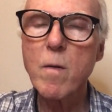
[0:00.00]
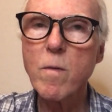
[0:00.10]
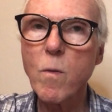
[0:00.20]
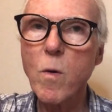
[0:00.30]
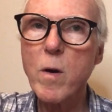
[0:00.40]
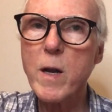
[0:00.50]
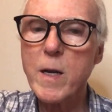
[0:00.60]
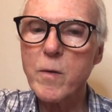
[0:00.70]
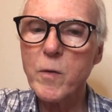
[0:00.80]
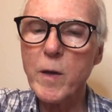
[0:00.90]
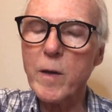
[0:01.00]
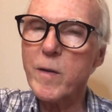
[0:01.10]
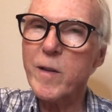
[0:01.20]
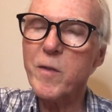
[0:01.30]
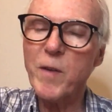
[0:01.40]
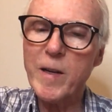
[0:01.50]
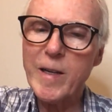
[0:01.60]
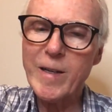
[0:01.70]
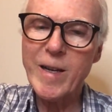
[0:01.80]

496. Let's find out